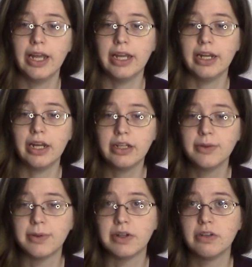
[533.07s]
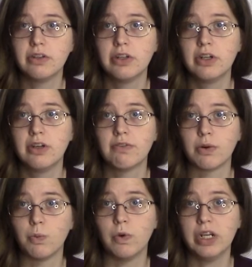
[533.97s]
In other words,
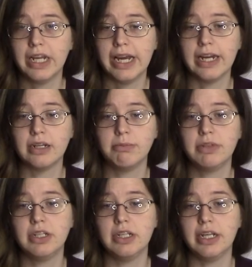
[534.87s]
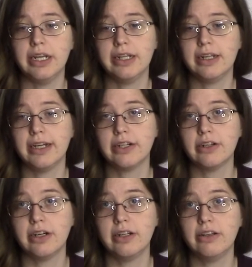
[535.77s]
for one atom to gain
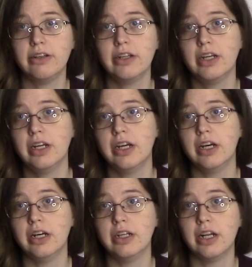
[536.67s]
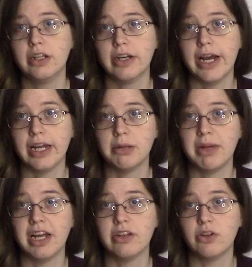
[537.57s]
electrons, another atom
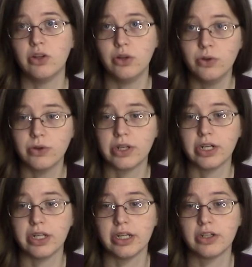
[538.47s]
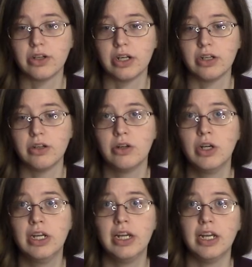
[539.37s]
has to lose an electron,
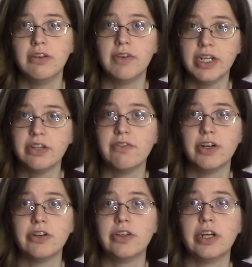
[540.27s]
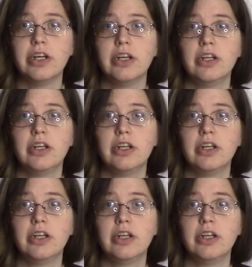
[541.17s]
and vice versa.